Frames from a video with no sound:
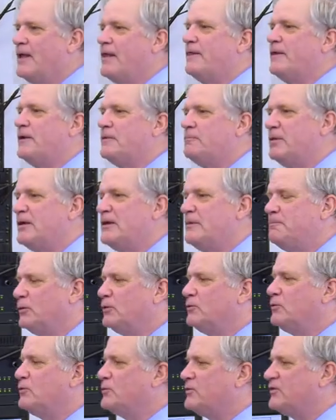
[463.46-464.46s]
that
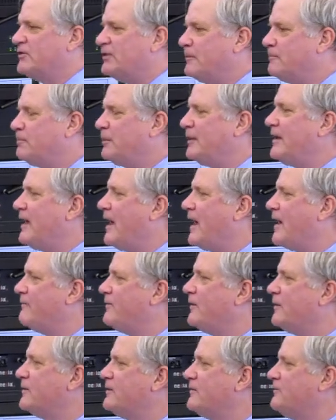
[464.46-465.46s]
people who simply
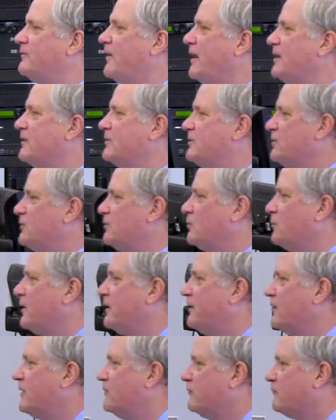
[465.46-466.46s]
have their devices
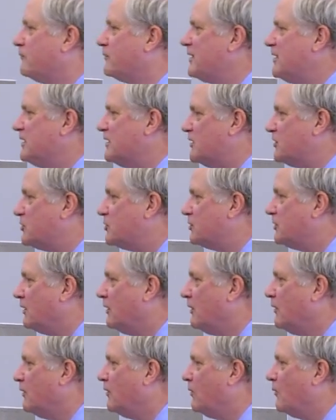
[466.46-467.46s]
within reach,
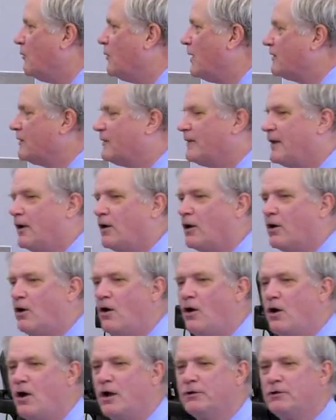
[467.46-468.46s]
whether they are
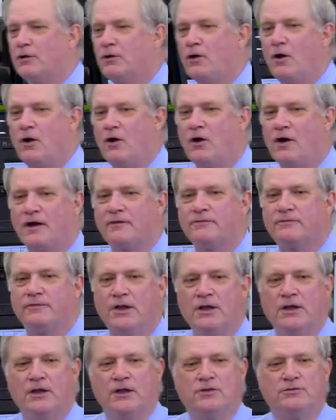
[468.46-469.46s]
on or
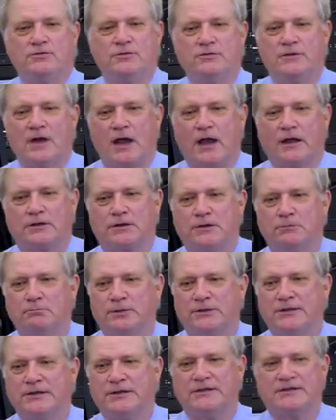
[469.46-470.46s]
off, do not
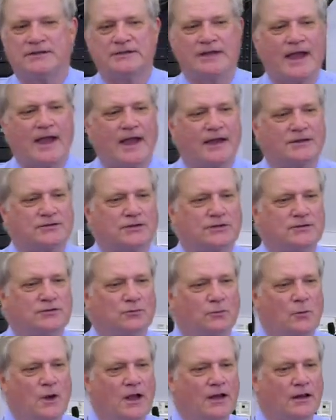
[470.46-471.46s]
complete a task as
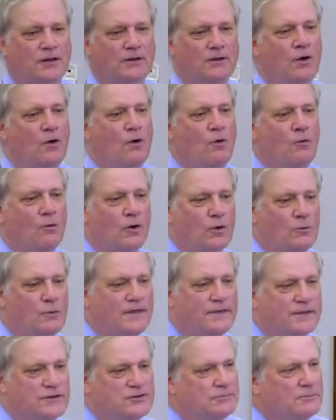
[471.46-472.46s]
well or
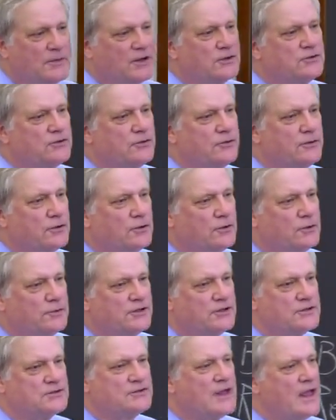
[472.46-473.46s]
with as much
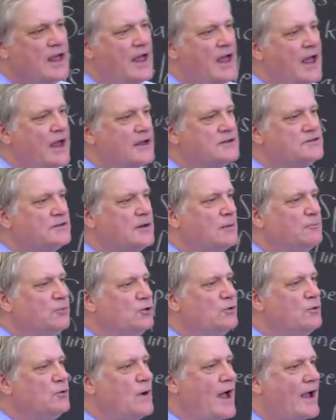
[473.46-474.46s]
thoroughness as
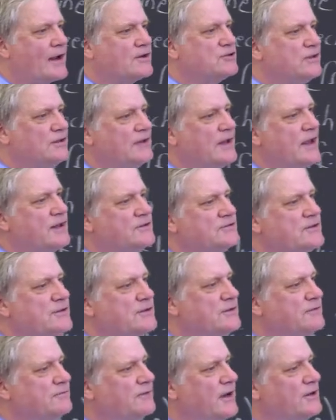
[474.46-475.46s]
someone who actually has the
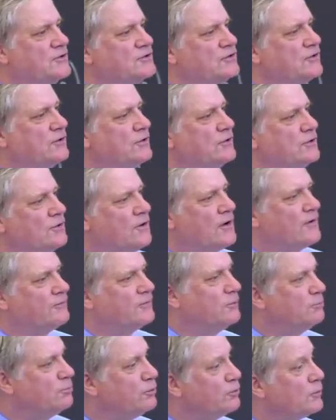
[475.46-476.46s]
device turned off
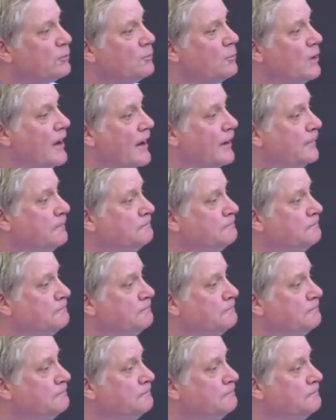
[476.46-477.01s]
and put away.